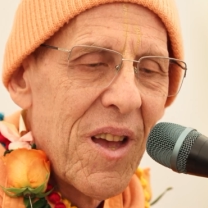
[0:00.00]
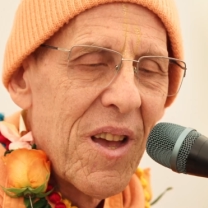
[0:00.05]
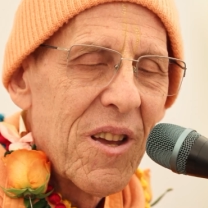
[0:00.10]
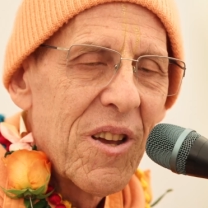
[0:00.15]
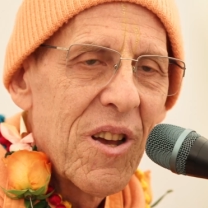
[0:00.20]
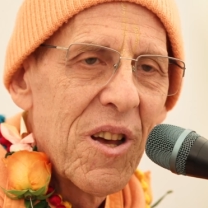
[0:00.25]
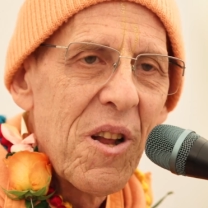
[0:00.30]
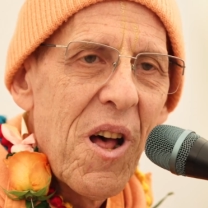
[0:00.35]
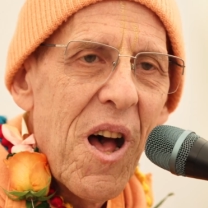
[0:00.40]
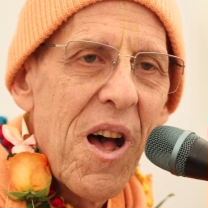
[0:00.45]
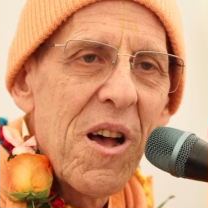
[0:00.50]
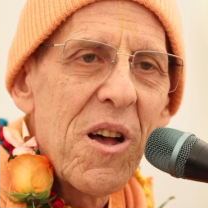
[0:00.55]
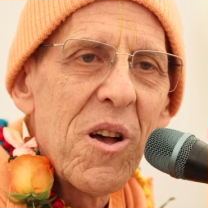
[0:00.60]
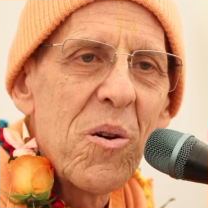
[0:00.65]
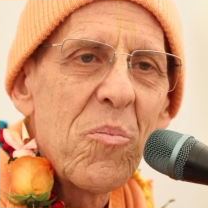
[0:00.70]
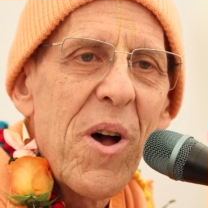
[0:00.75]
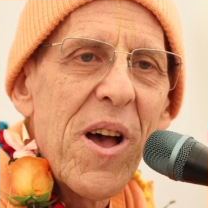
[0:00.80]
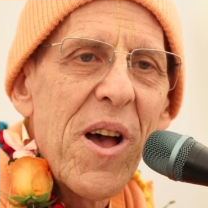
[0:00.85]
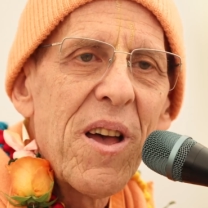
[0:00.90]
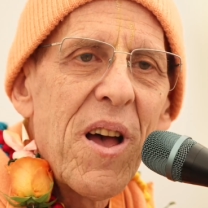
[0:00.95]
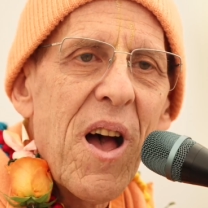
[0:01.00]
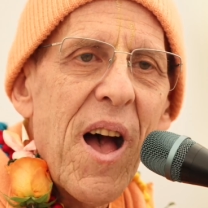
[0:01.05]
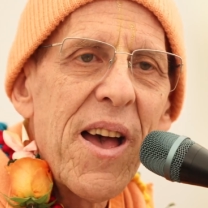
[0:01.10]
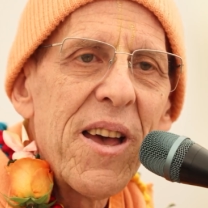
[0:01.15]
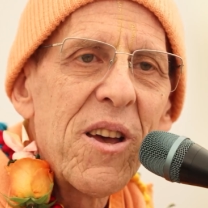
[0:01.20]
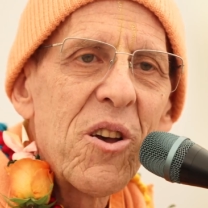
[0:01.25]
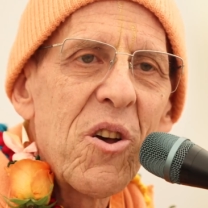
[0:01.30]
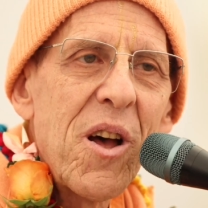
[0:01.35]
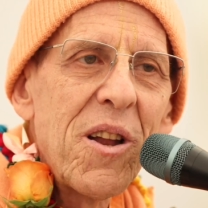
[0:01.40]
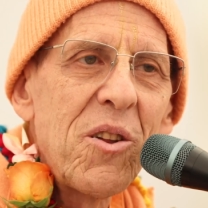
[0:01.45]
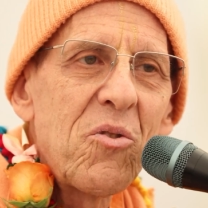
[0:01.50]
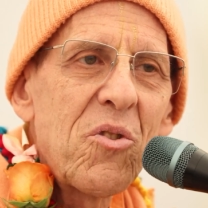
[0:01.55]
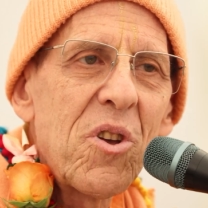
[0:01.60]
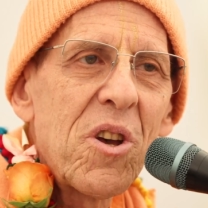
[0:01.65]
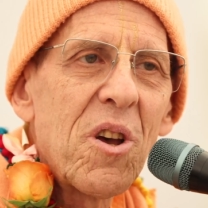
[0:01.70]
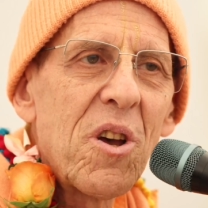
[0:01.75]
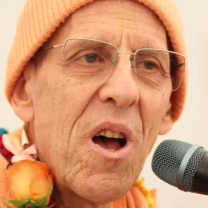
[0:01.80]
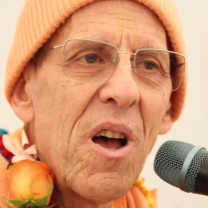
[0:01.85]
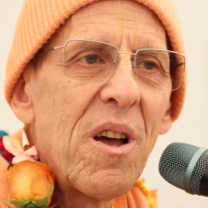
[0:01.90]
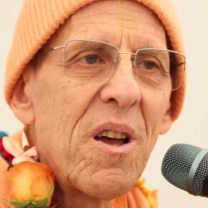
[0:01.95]
Kadaham
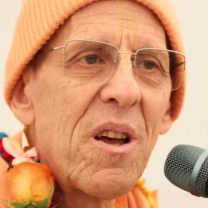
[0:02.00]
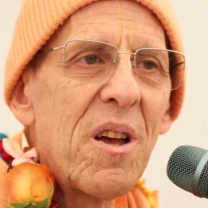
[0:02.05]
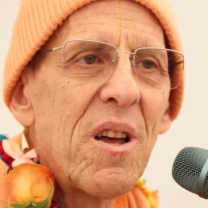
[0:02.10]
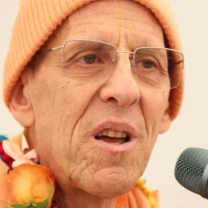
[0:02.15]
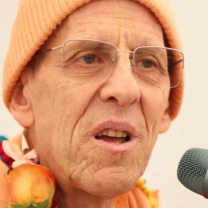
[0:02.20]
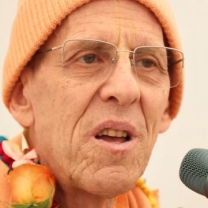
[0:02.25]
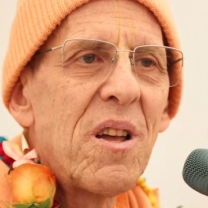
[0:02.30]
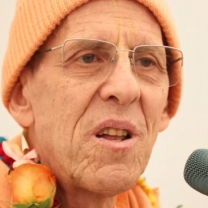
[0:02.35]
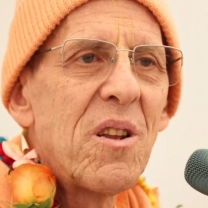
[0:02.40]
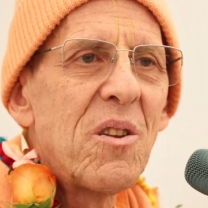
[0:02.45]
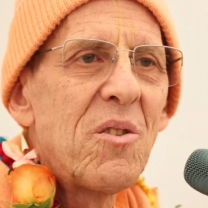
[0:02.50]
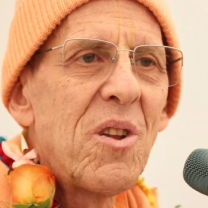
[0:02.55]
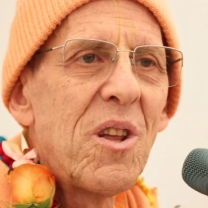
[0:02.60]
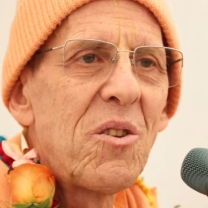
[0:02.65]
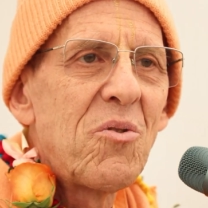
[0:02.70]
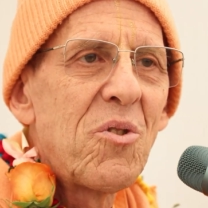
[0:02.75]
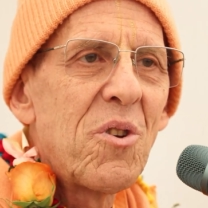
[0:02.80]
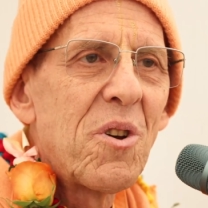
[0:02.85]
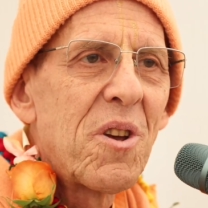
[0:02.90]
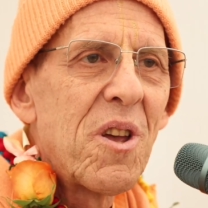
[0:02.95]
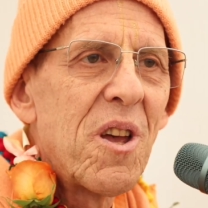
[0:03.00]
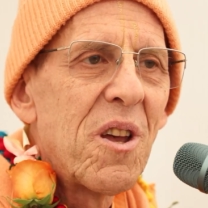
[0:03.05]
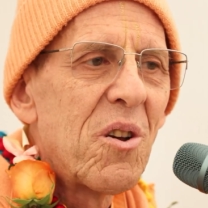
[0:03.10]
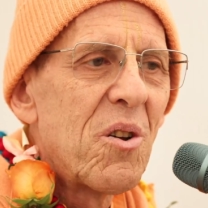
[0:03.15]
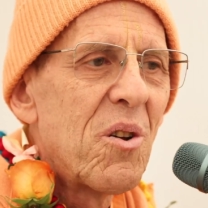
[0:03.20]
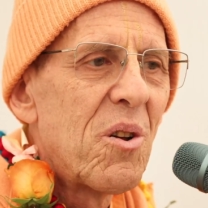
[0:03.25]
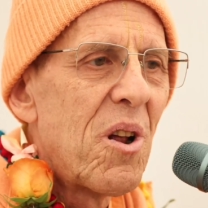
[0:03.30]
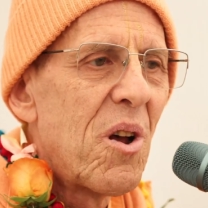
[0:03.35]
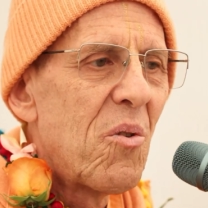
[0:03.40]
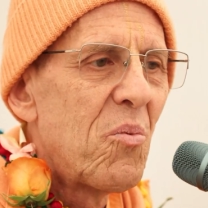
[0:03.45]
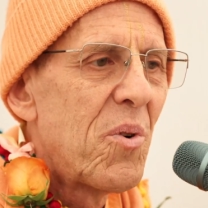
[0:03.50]
aikantika nitya kinkara.